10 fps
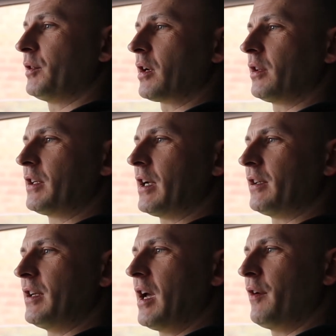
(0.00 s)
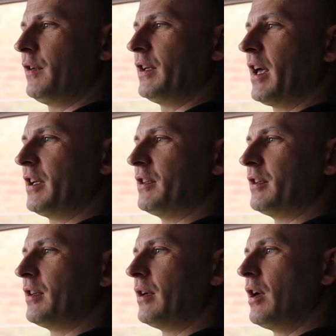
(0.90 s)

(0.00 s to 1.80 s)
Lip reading: tugging at the heavy-laden